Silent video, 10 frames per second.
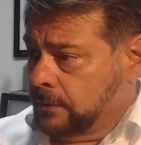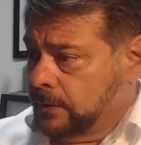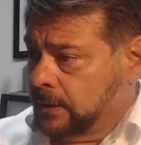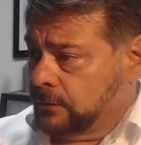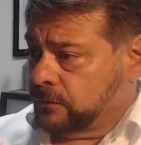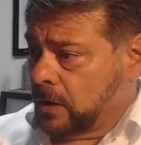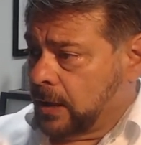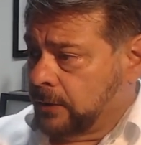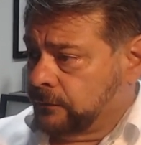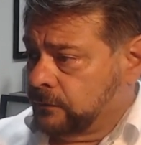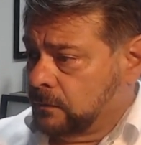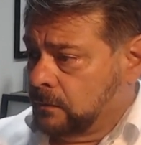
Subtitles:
on the exhaust.